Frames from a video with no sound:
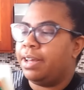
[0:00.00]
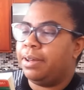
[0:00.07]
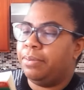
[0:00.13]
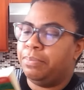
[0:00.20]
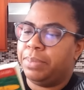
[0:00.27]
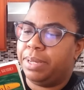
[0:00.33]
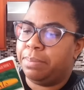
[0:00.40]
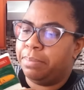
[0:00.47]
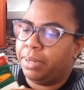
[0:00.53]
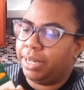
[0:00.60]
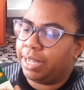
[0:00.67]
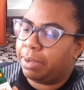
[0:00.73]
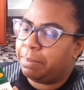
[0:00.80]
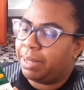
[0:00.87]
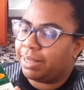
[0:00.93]
me
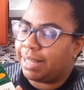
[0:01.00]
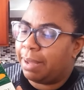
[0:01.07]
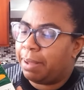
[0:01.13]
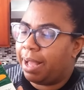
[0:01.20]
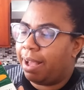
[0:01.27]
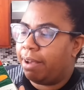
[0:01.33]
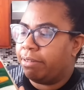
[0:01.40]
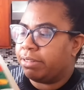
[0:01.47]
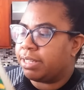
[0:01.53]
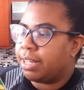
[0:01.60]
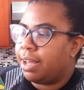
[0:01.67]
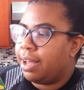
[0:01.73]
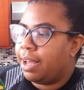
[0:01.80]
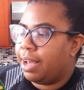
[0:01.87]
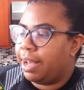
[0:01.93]
mulling about that house
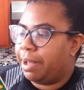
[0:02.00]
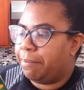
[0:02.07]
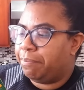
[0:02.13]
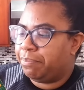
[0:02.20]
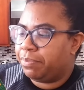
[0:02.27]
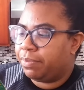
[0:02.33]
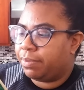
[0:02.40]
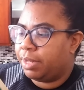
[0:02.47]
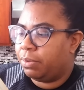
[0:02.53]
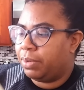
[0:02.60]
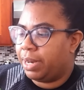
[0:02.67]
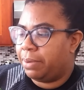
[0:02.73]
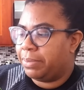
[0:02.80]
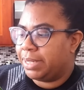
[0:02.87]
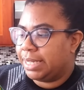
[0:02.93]
when
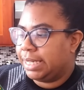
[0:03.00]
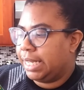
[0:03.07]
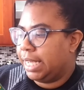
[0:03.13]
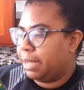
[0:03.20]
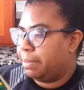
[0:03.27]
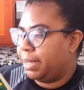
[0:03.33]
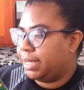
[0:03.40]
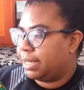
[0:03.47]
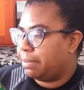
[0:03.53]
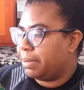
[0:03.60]
I wasn't taking my summer